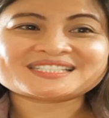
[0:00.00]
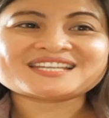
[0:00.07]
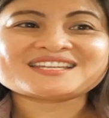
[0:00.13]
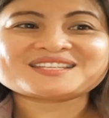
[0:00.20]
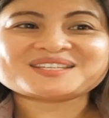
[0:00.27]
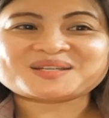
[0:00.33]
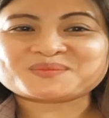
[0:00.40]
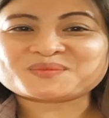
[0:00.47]

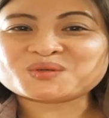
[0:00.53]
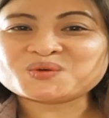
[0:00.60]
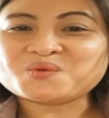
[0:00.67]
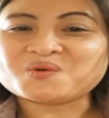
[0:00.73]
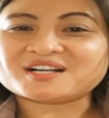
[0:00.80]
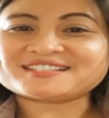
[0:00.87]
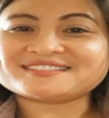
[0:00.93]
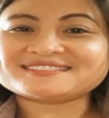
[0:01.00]
Number
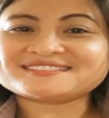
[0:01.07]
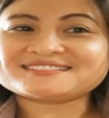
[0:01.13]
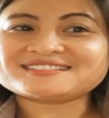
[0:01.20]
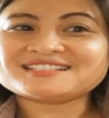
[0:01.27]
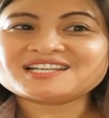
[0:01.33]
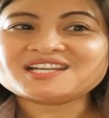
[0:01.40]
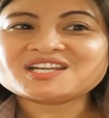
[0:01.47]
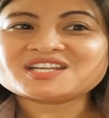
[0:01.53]
1.
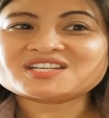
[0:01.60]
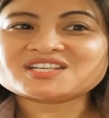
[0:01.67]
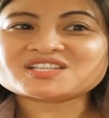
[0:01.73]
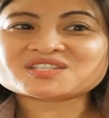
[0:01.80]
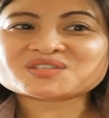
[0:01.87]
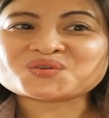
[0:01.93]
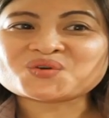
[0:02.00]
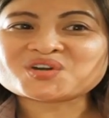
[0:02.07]
The
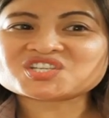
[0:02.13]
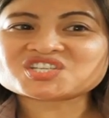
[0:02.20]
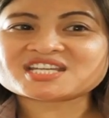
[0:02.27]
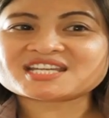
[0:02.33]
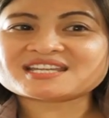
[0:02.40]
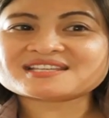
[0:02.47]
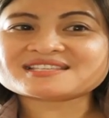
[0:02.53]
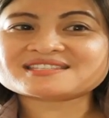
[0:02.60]

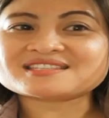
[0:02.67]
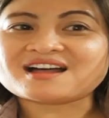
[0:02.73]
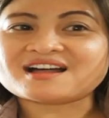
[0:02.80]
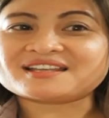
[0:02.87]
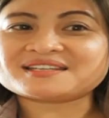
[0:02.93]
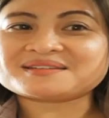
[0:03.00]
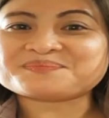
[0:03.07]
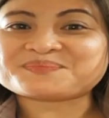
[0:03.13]
scorching
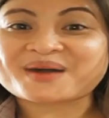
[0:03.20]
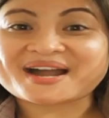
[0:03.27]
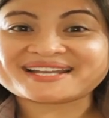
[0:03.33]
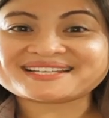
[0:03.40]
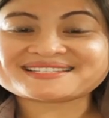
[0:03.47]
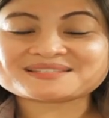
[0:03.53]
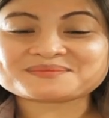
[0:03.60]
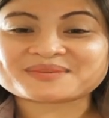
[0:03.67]
sun
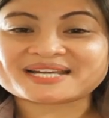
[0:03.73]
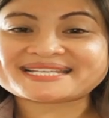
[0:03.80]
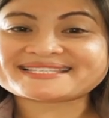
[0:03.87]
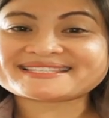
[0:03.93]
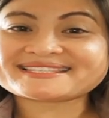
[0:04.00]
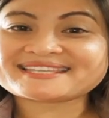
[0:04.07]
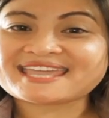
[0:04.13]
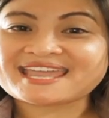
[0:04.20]
bites my
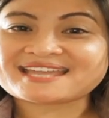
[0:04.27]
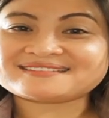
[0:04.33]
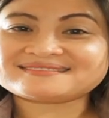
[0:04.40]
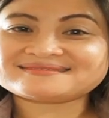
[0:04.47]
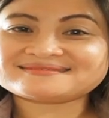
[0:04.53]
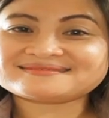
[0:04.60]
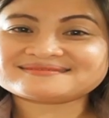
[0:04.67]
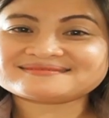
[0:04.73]
skin.
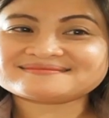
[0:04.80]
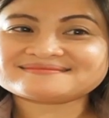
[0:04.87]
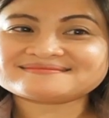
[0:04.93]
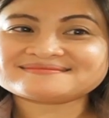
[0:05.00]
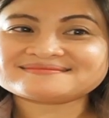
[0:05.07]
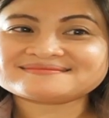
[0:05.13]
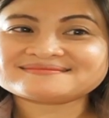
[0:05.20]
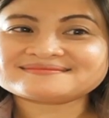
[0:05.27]

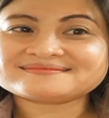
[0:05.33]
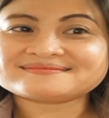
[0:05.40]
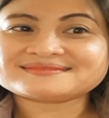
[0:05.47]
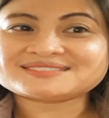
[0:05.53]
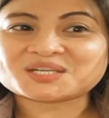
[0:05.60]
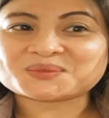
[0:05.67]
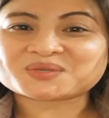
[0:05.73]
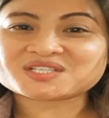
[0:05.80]

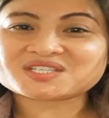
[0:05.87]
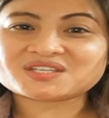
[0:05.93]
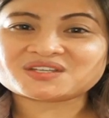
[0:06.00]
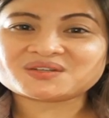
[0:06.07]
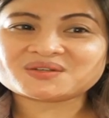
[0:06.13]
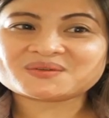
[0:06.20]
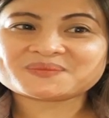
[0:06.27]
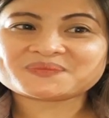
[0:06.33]
Number
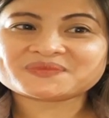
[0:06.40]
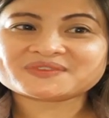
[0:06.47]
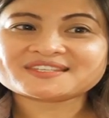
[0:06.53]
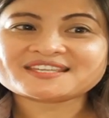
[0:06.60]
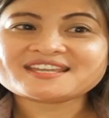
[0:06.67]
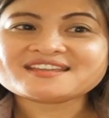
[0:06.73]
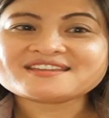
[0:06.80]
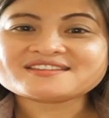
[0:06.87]
2.
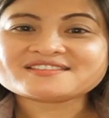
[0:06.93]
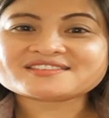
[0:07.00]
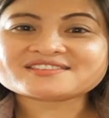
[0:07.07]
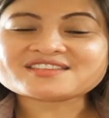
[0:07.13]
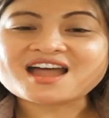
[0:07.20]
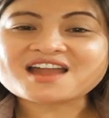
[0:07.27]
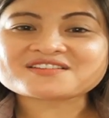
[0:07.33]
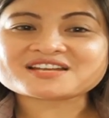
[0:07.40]

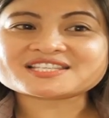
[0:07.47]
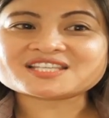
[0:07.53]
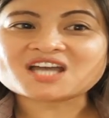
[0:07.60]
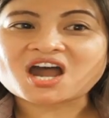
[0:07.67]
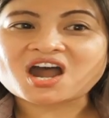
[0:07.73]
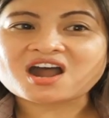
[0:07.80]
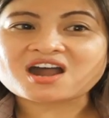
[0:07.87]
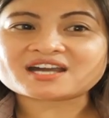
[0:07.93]
Sarah's
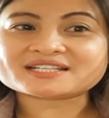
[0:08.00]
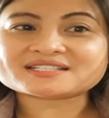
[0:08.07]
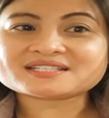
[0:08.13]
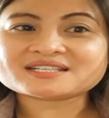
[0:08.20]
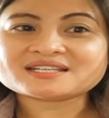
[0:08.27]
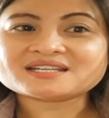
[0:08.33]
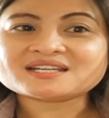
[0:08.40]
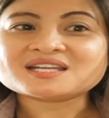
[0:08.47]
heart
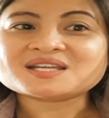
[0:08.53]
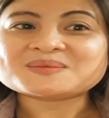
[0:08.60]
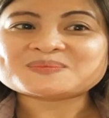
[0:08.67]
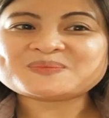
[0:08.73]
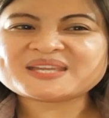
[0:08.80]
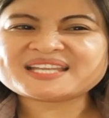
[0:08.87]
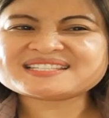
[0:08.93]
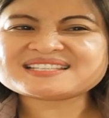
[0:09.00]

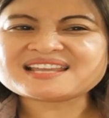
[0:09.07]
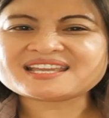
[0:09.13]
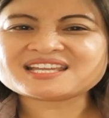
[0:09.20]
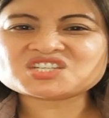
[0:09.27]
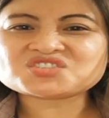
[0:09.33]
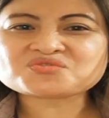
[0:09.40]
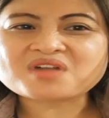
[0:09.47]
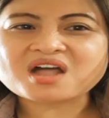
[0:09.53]
beat like a
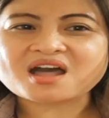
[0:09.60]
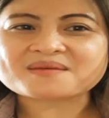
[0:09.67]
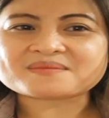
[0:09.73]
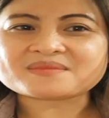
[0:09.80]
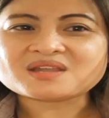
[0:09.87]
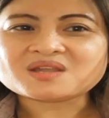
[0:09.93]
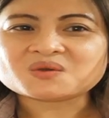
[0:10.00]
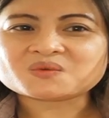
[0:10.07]
drum
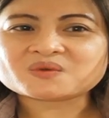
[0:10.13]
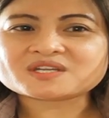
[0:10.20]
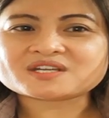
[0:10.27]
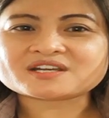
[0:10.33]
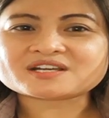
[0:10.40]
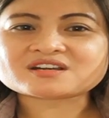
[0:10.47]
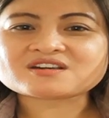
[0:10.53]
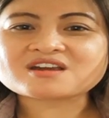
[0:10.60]
when
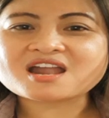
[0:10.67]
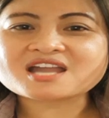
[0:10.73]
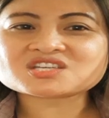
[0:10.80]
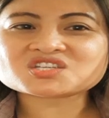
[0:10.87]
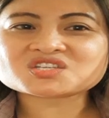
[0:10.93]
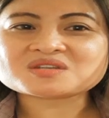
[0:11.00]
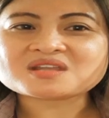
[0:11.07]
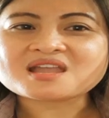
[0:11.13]
her
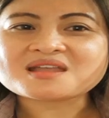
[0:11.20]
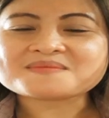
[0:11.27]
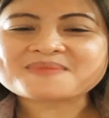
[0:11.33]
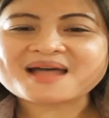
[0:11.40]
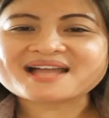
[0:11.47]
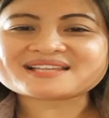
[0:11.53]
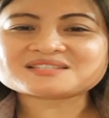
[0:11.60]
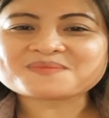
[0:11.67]
crush
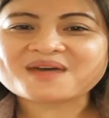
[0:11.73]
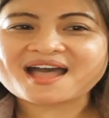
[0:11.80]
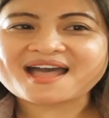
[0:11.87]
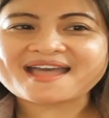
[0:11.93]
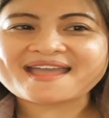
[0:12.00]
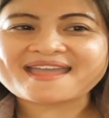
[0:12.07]
passed by.